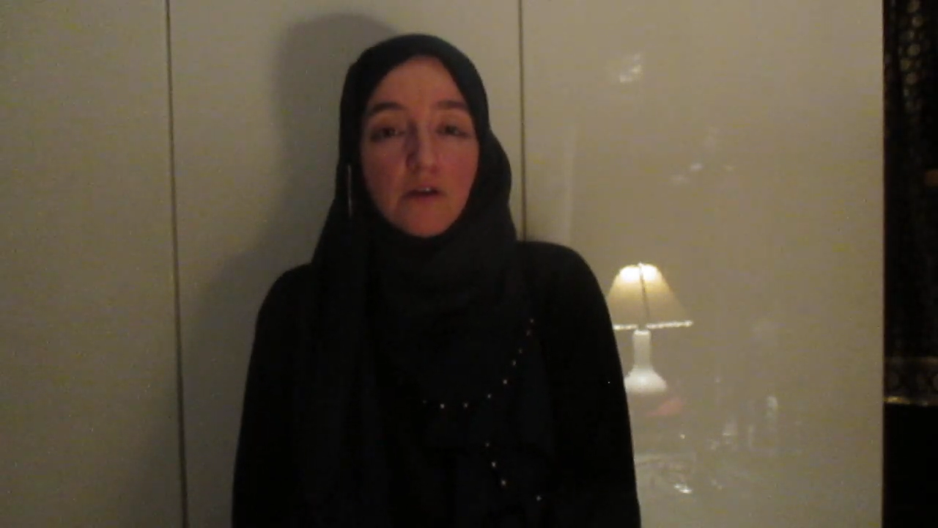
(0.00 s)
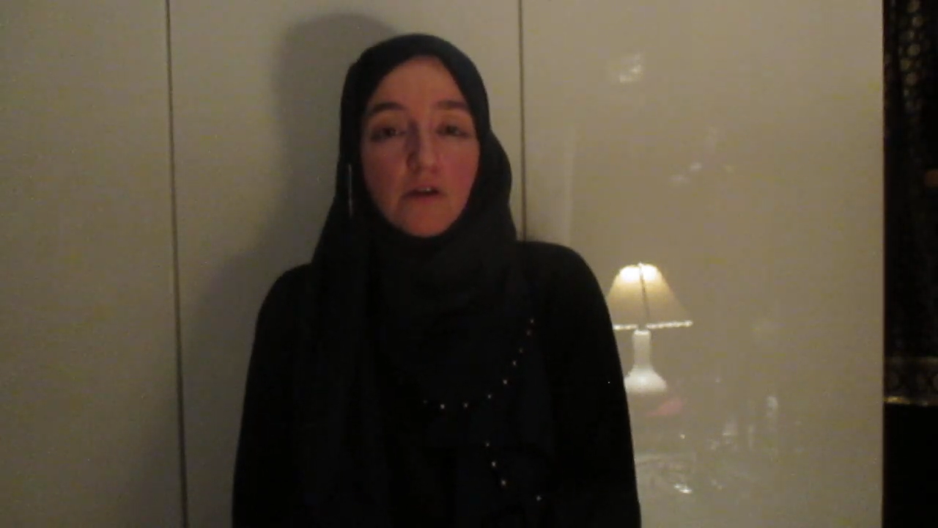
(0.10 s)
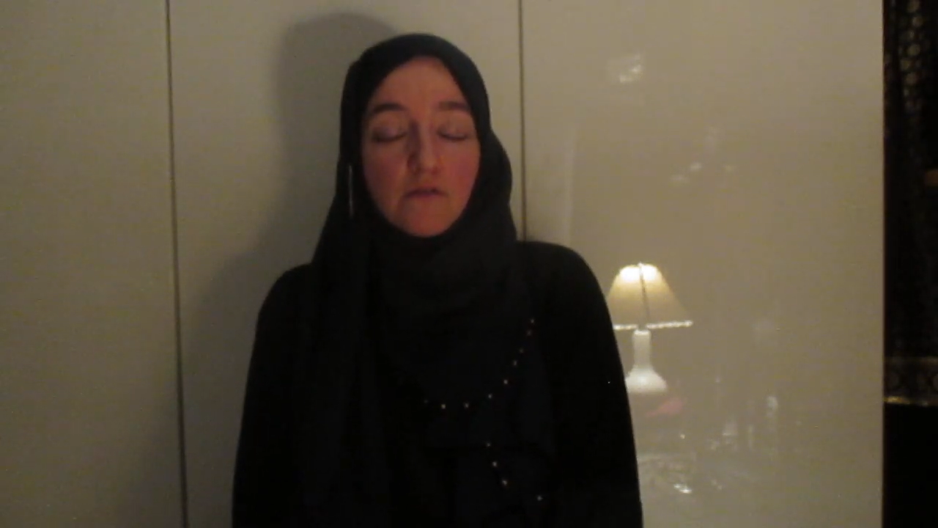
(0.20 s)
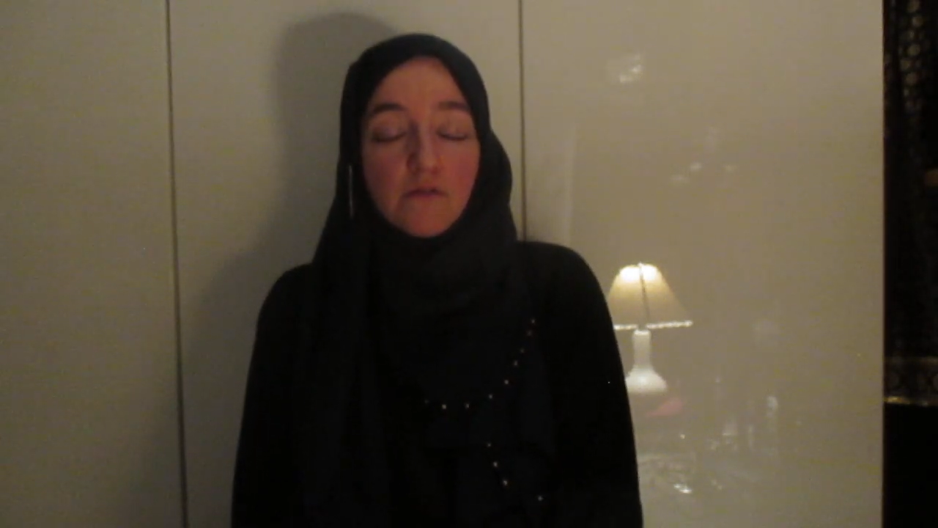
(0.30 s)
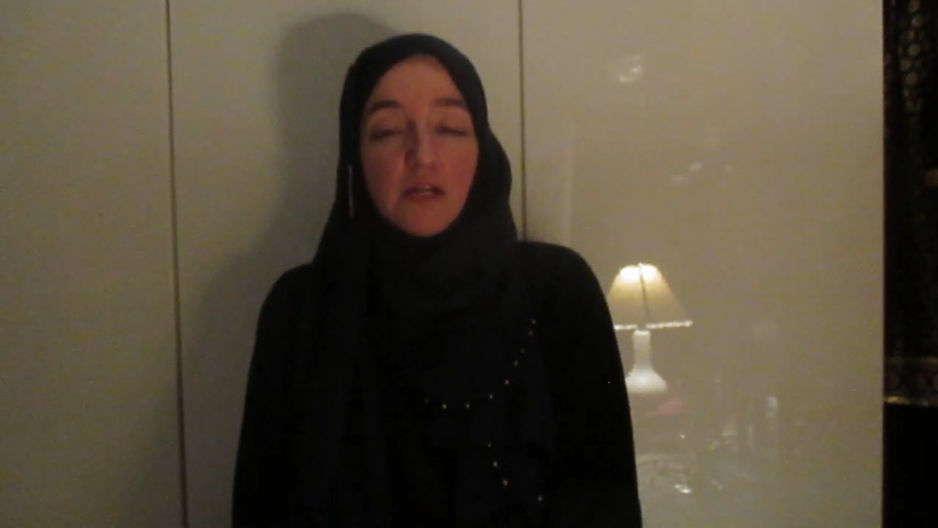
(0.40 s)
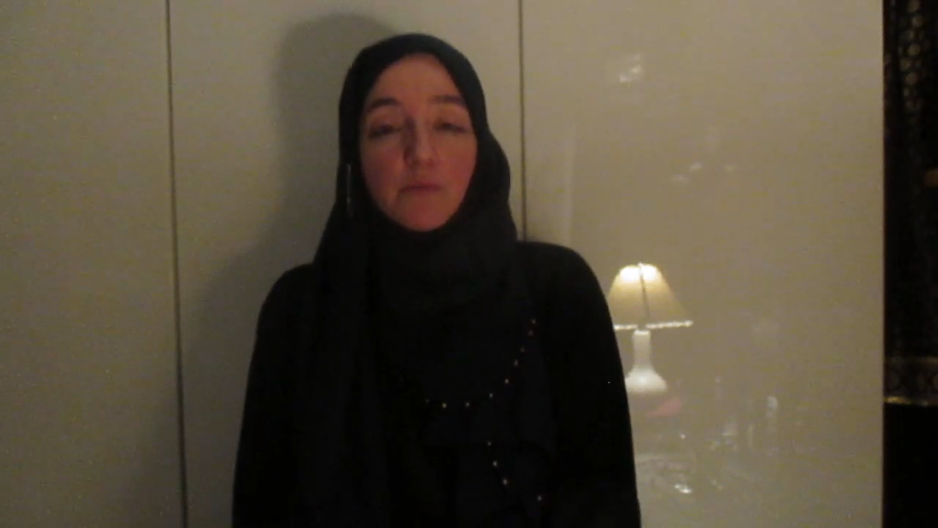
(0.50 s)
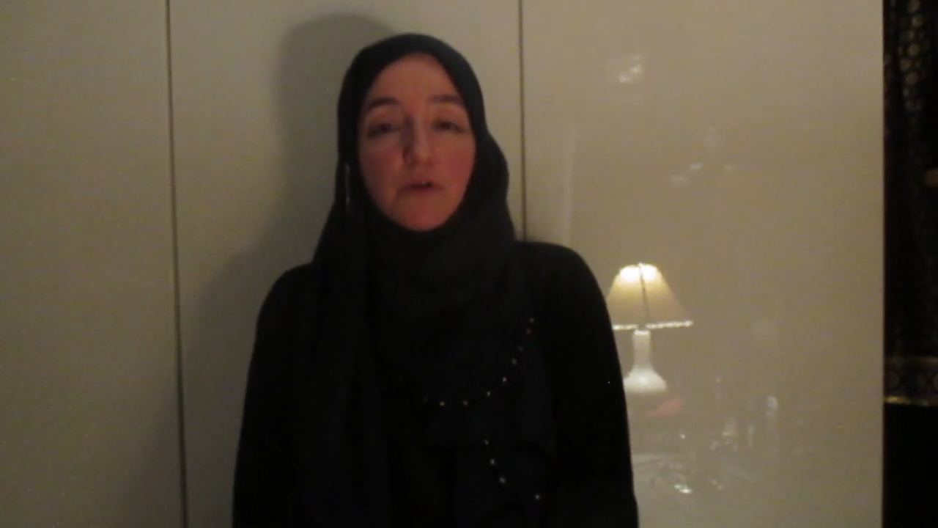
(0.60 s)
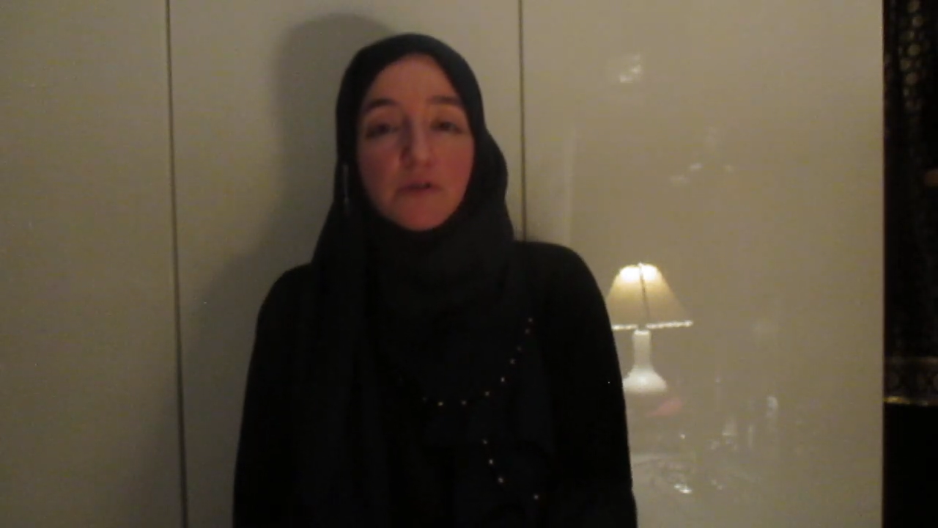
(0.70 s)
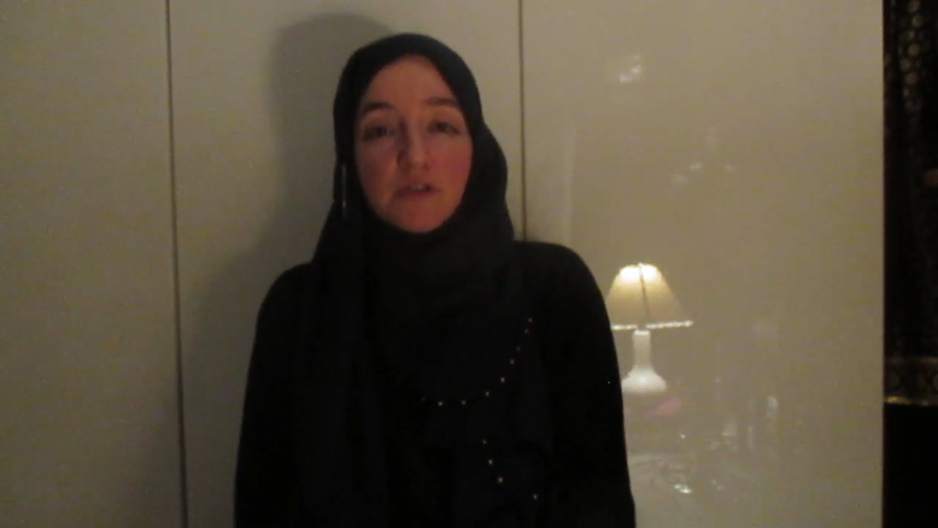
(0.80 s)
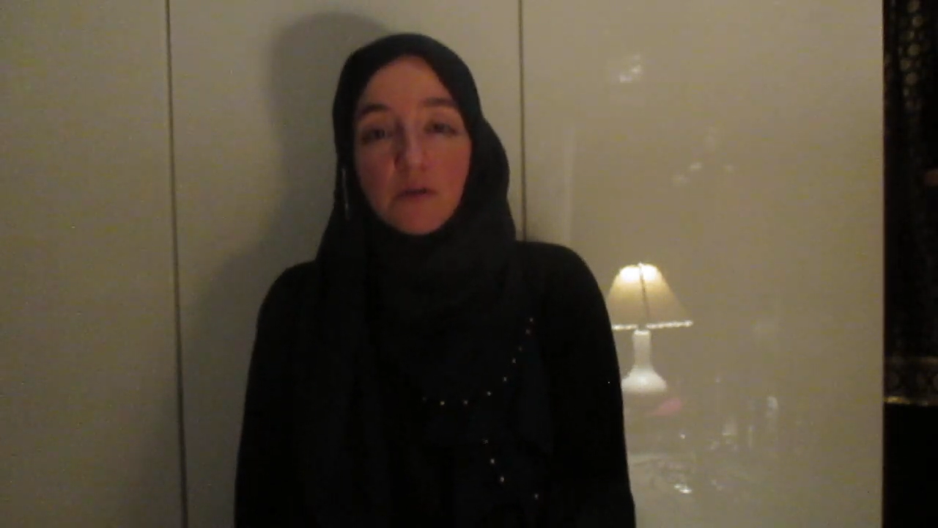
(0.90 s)
hopefully I'll
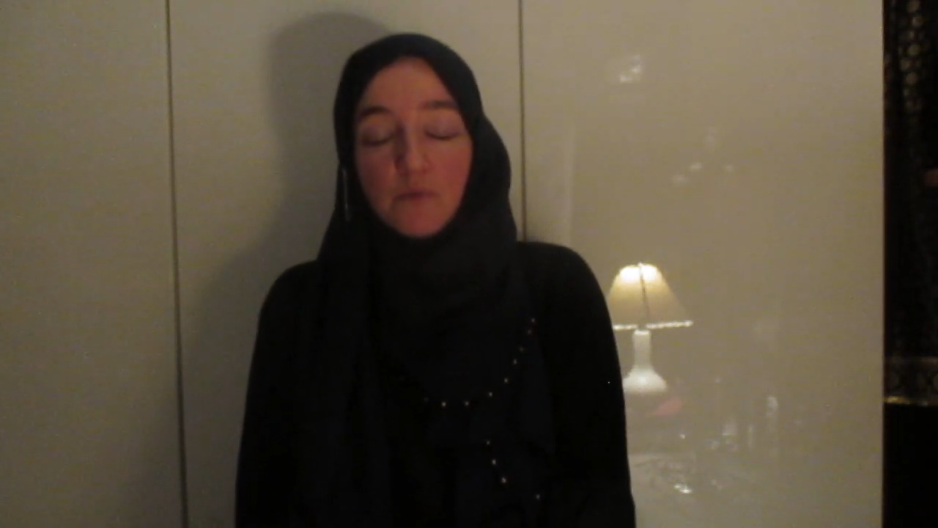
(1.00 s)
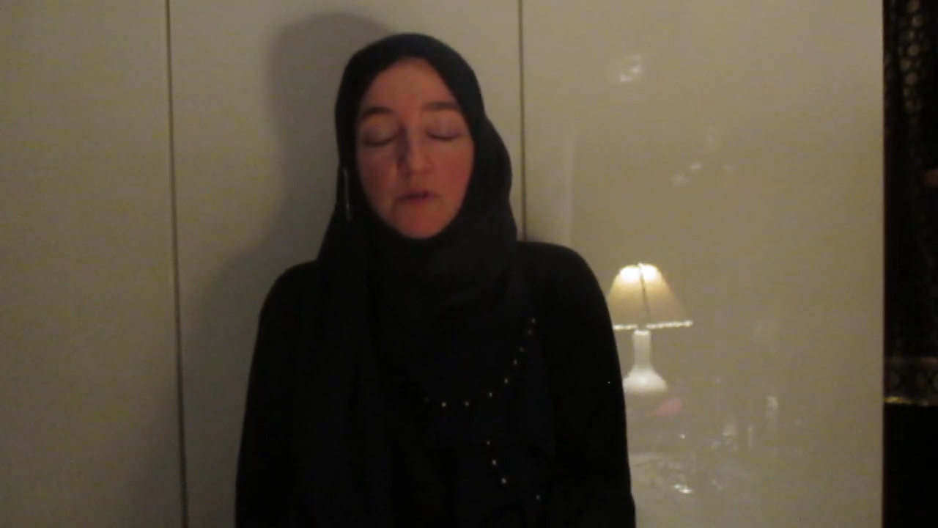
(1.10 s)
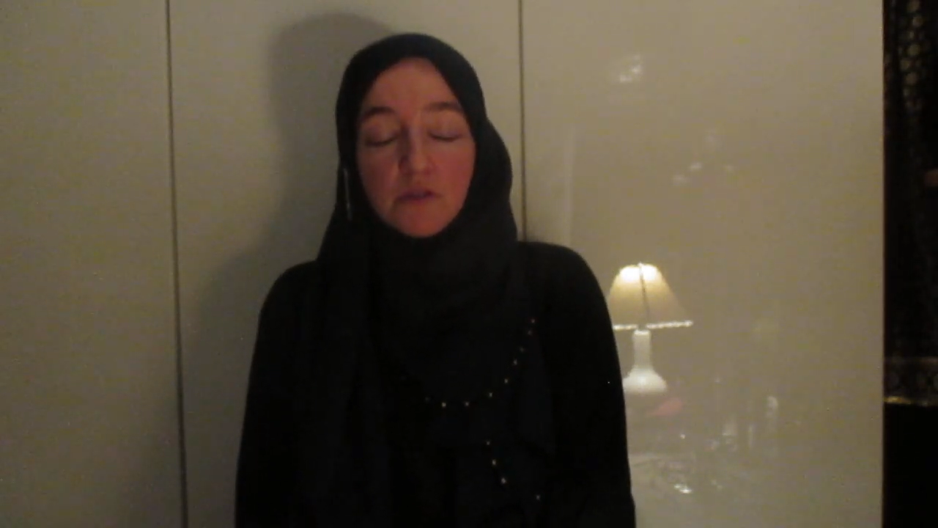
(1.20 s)
post up